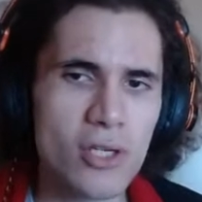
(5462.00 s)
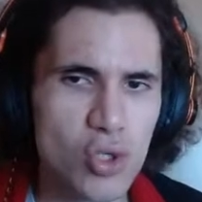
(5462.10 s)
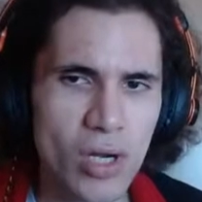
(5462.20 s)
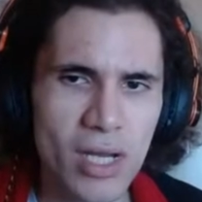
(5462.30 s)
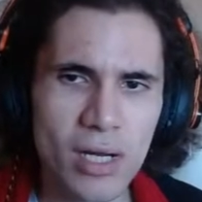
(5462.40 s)

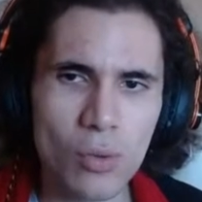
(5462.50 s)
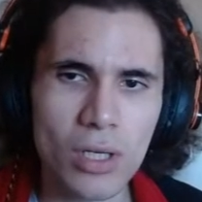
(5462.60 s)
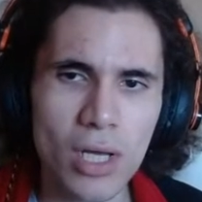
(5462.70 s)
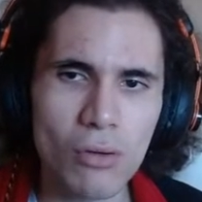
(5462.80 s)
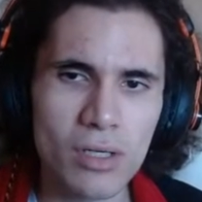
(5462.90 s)
trailer
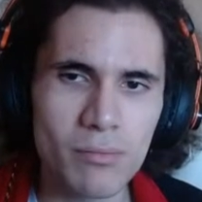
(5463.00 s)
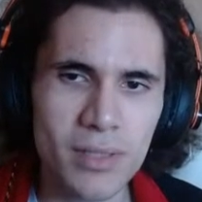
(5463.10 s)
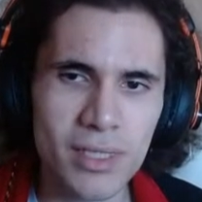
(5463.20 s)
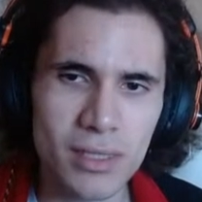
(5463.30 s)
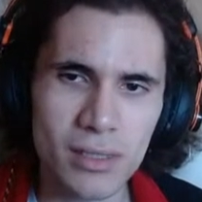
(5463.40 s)
will only
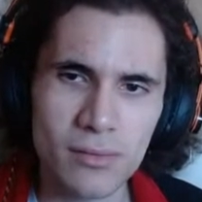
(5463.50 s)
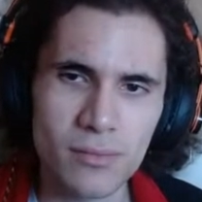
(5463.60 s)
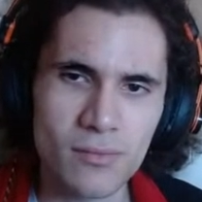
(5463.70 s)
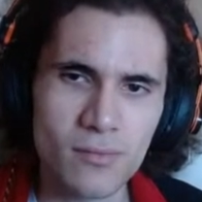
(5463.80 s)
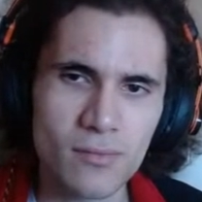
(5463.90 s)
be...
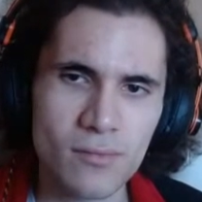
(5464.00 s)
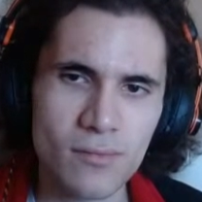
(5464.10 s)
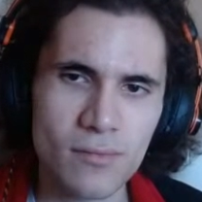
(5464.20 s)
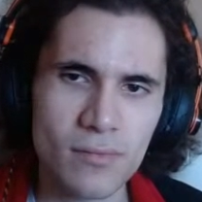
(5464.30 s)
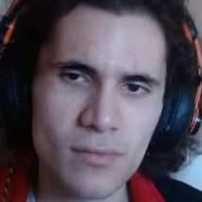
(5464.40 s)

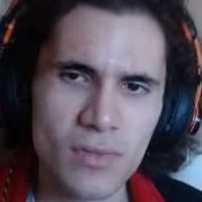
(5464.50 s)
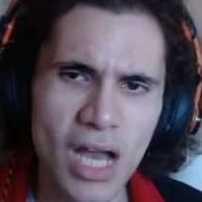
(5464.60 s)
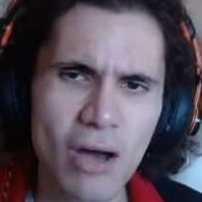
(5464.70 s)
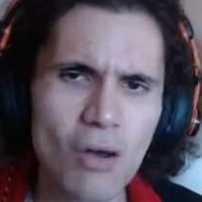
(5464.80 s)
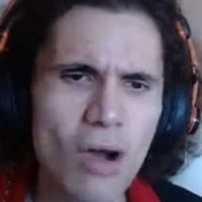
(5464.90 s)

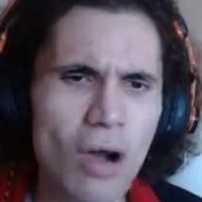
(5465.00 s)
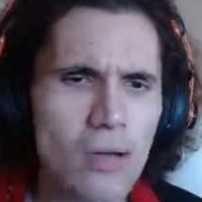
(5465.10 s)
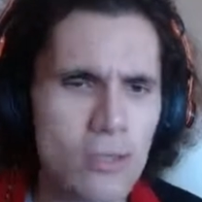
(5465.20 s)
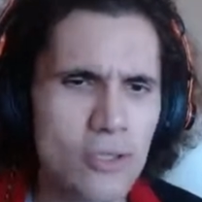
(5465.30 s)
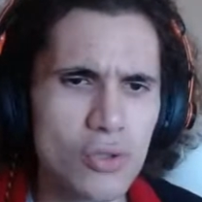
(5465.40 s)
How long are
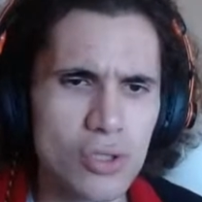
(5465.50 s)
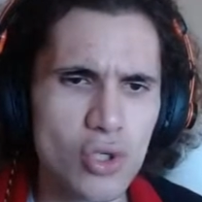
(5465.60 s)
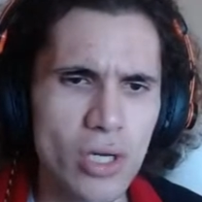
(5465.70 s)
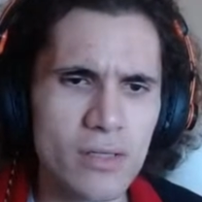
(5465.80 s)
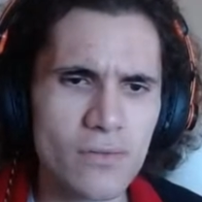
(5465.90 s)
usual
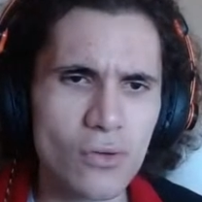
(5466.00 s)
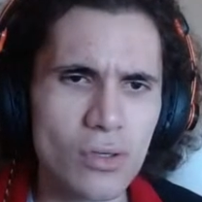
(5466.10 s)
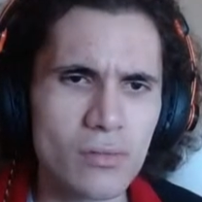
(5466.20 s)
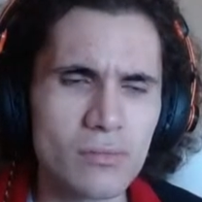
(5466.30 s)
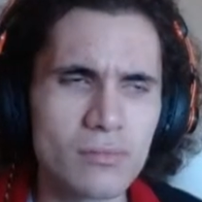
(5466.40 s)
trailers for?